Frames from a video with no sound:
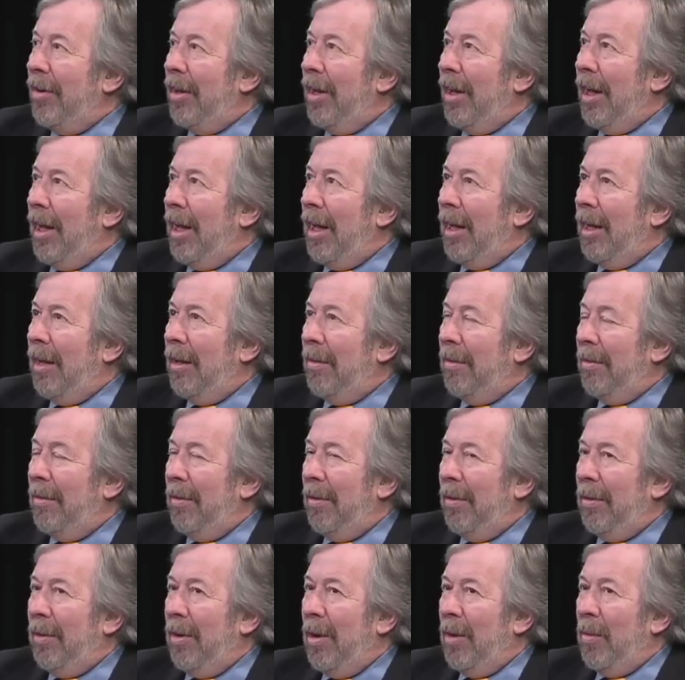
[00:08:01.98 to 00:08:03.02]

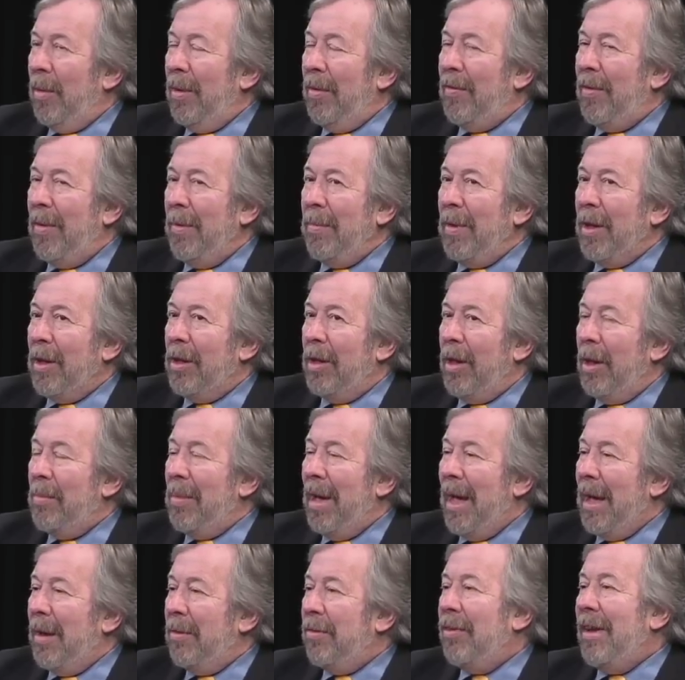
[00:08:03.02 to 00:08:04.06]
going from the
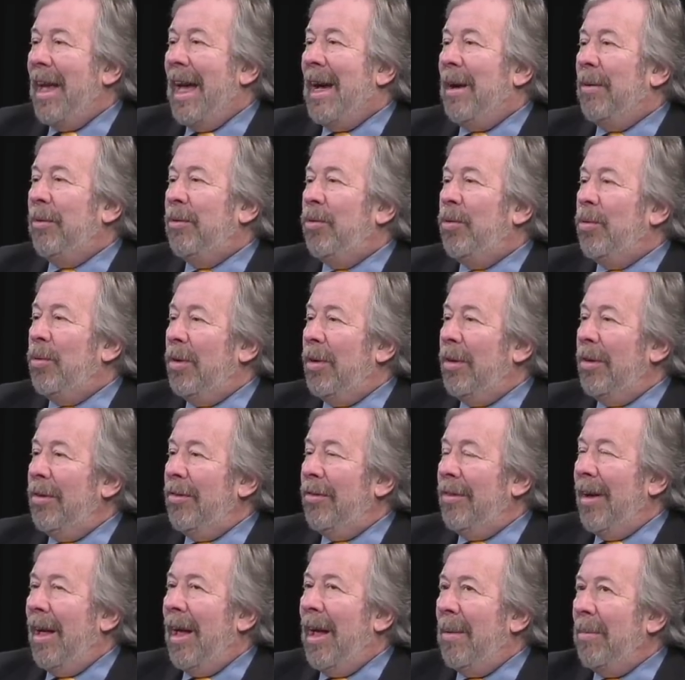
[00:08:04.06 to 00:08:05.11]
clubhouse out
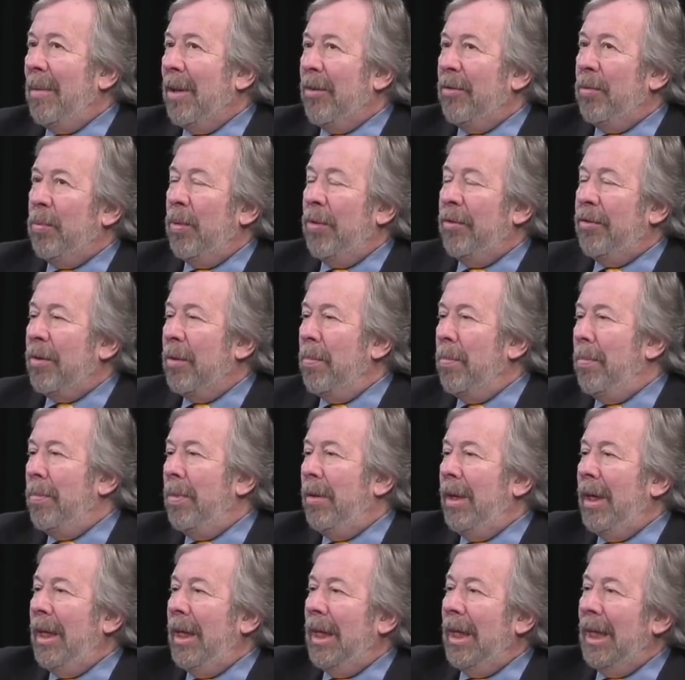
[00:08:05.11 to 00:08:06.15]
towards Hommocks was
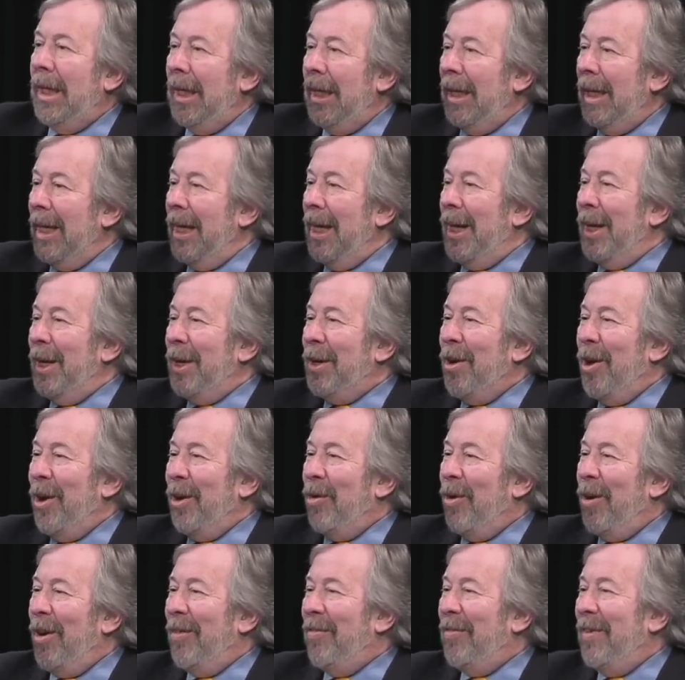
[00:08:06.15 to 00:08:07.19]
completely cut
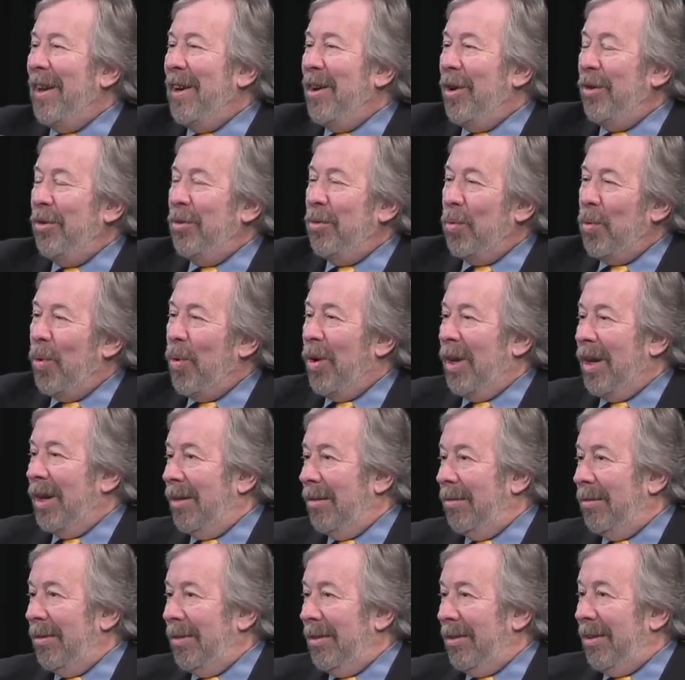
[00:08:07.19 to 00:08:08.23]
off and underwater,
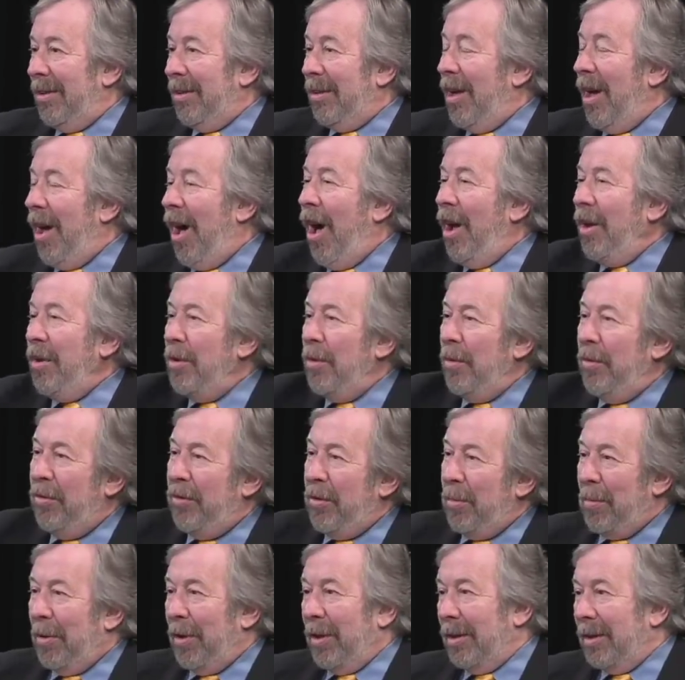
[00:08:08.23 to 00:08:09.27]

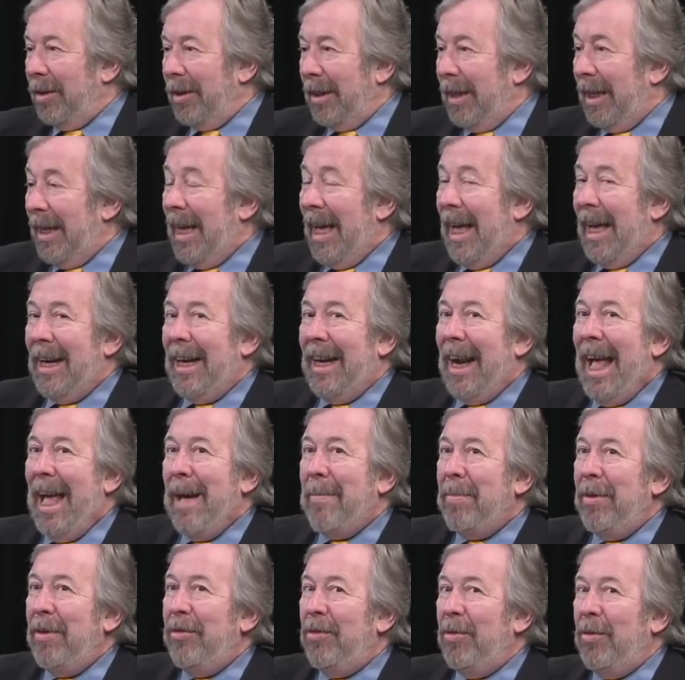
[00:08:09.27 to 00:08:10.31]
unusable. And it
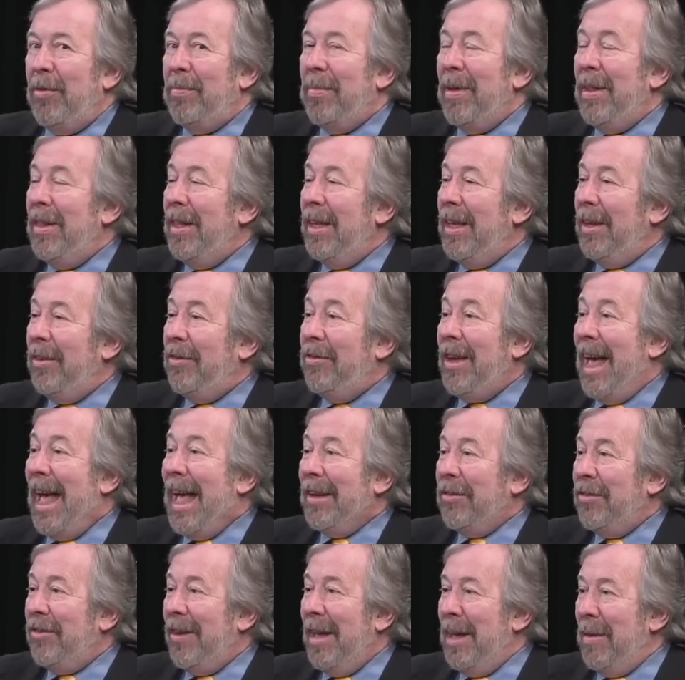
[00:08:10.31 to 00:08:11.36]
happened to have been the
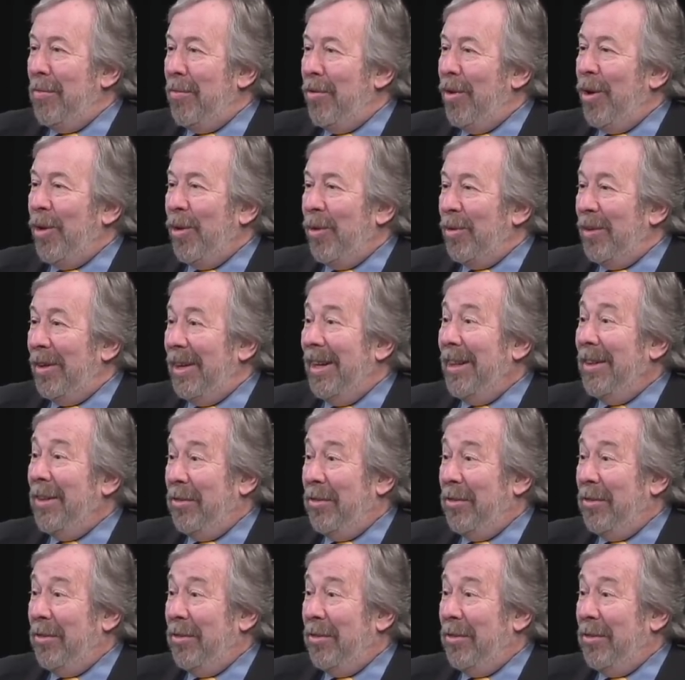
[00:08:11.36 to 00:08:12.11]
exact same road in the